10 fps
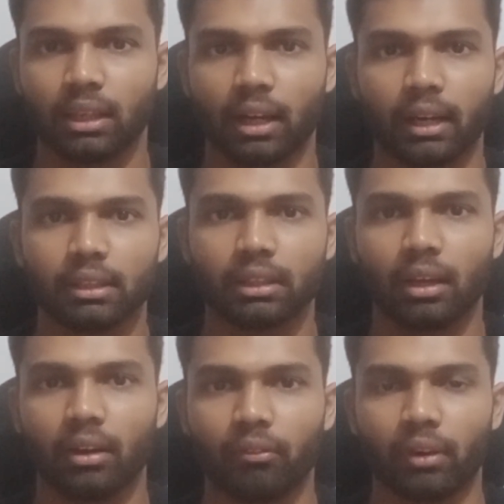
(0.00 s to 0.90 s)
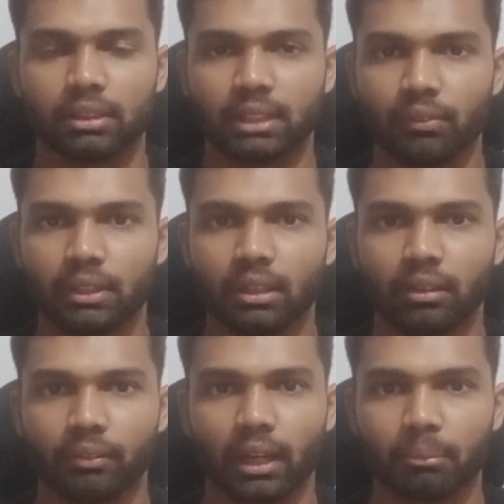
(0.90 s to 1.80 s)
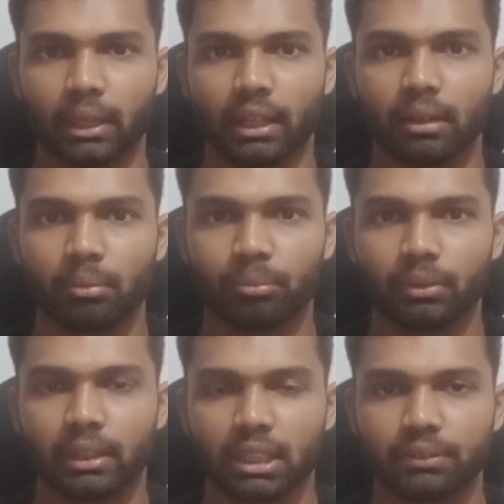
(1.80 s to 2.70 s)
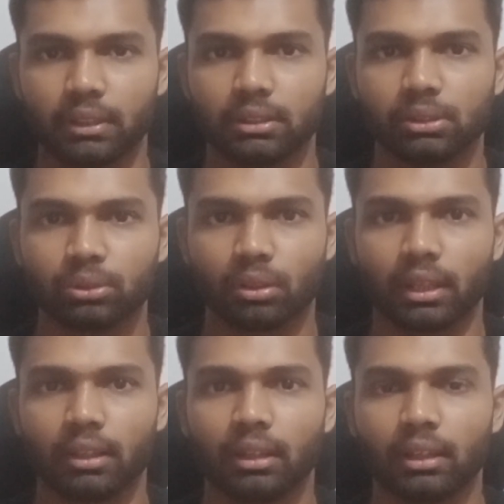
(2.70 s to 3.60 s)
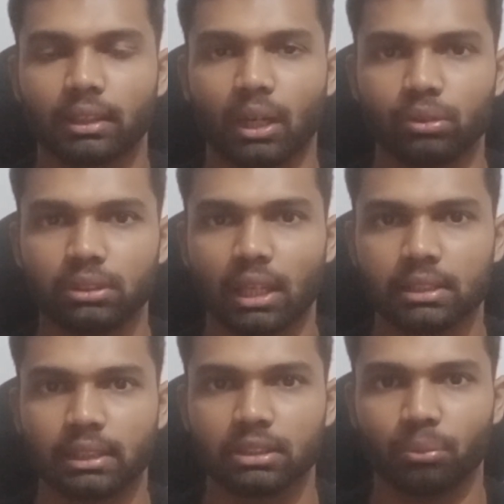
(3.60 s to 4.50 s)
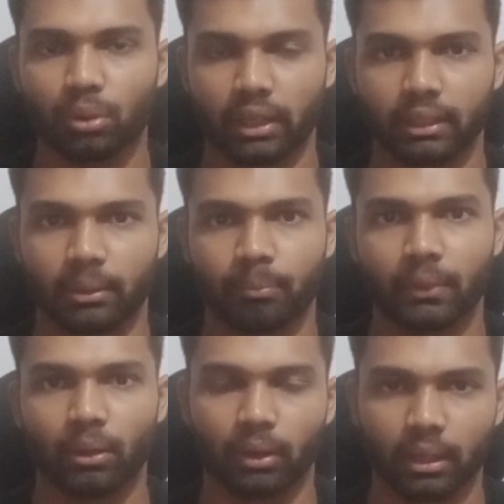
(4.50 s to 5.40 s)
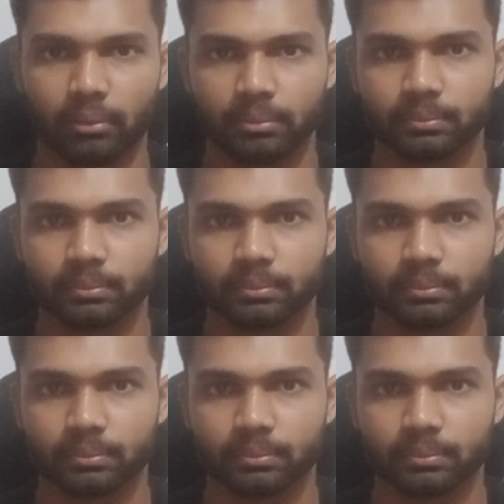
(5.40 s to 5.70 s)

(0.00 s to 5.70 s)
and for safety we can buy a index fund so that the downside risk is protected. Okay.